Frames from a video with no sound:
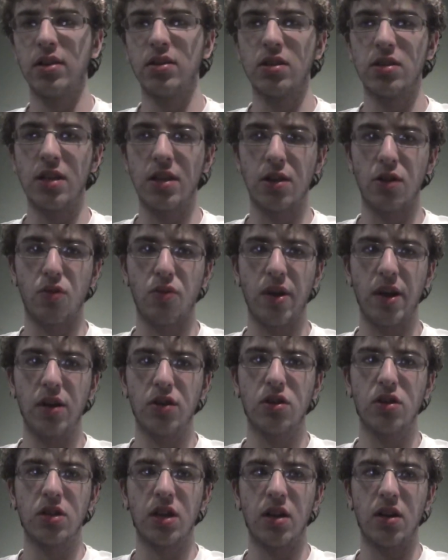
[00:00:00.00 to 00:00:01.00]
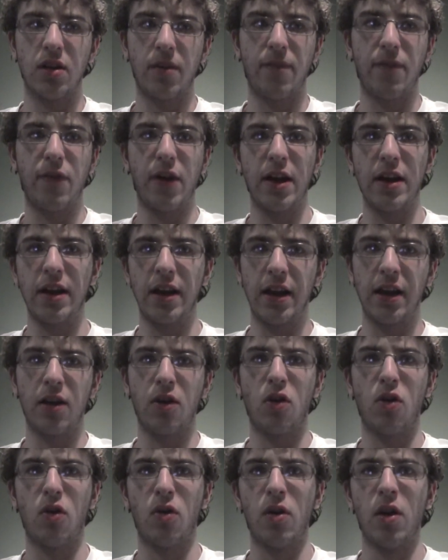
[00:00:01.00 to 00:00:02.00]
is, is that the Rangers end up
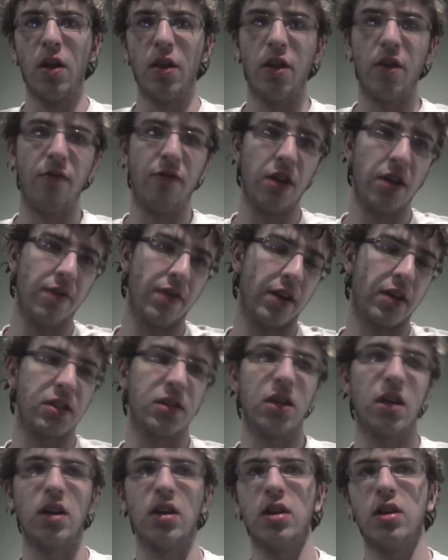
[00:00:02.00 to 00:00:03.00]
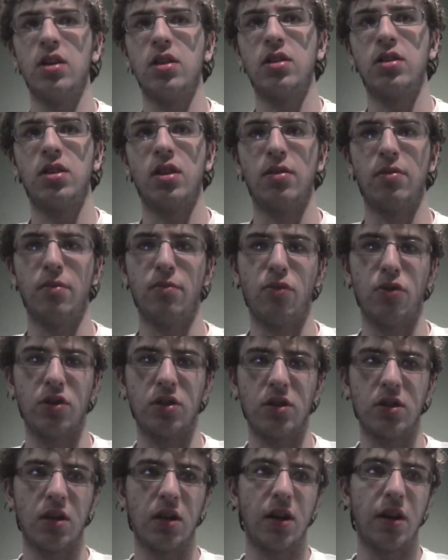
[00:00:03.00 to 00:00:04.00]
fighting the Vivixes and
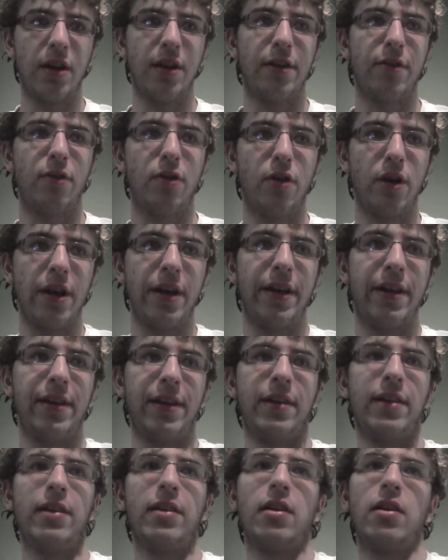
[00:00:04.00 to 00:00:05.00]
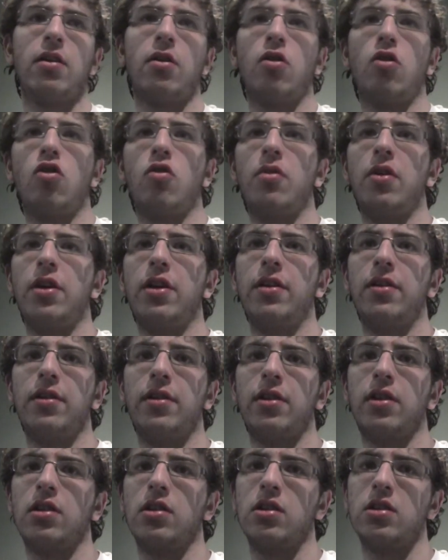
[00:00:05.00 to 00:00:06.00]
Pois and all and all
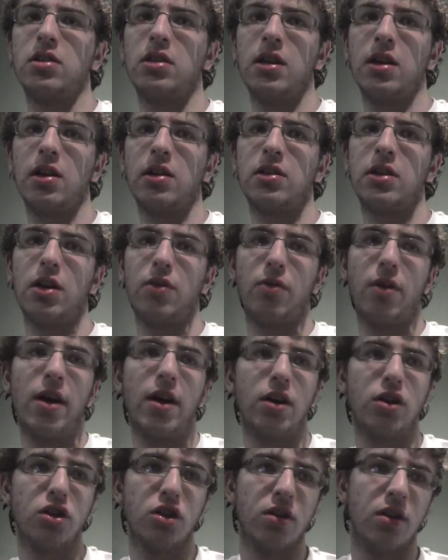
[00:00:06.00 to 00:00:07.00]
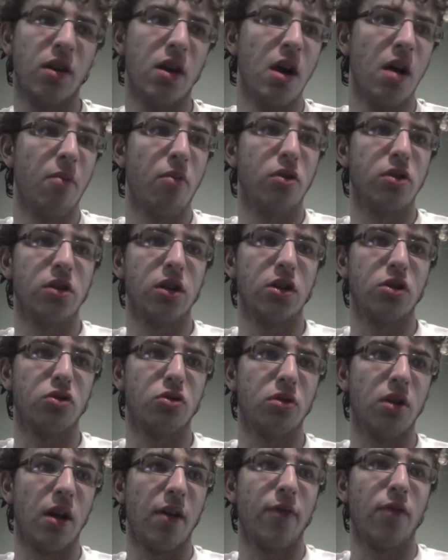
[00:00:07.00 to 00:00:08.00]
and Stingrage and Poisandra
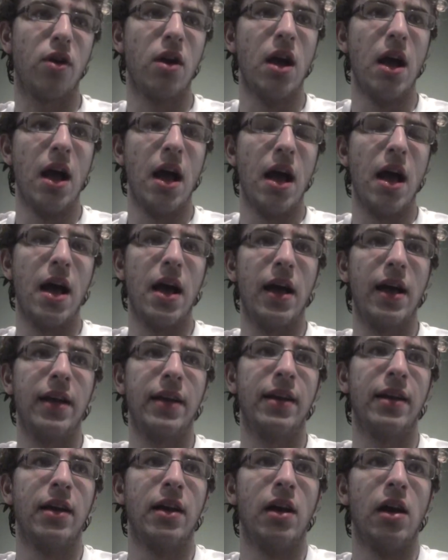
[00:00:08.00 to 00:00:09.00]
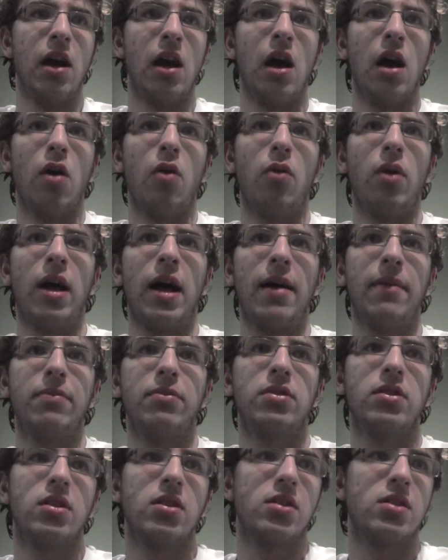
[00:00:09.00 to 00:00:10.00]
or whatever. And what
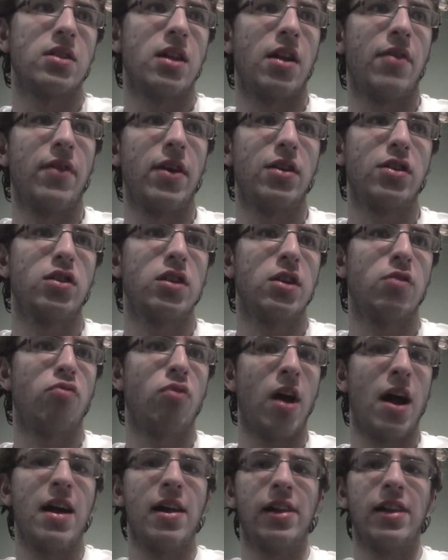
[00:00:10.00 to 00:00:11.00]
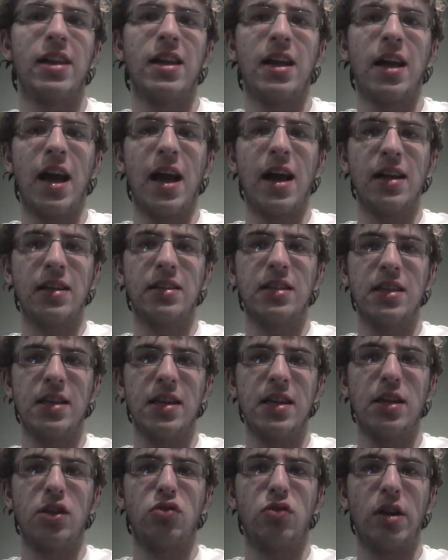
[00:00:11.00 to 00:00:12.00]
happens is, is that eventually Riley has the
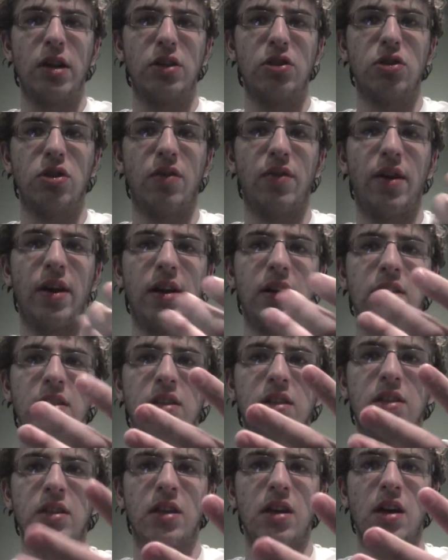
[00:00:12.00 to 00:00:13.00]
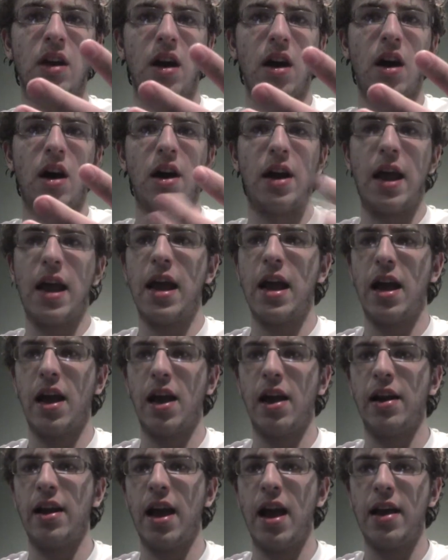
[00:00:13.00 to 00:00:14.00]
E-Tracer device on
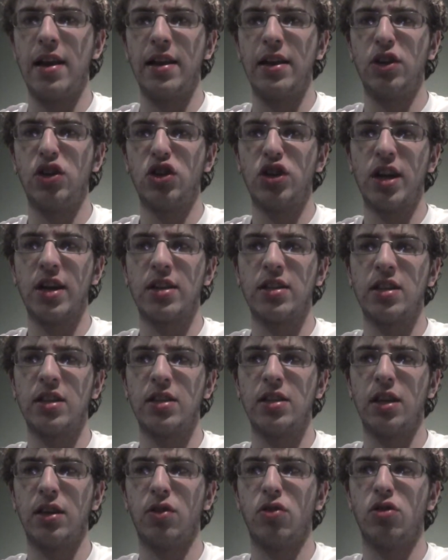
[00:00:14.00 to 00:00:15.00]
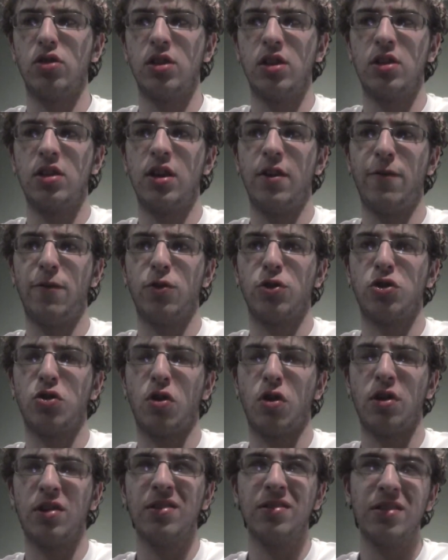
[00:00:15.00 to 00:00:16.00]
hand, and he checks this signal just to see for
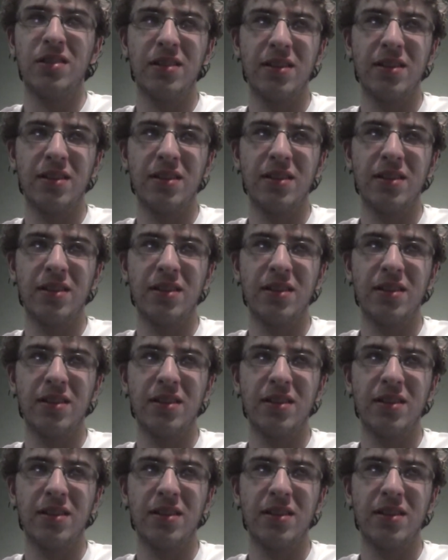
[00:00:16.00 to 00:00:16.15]
sure,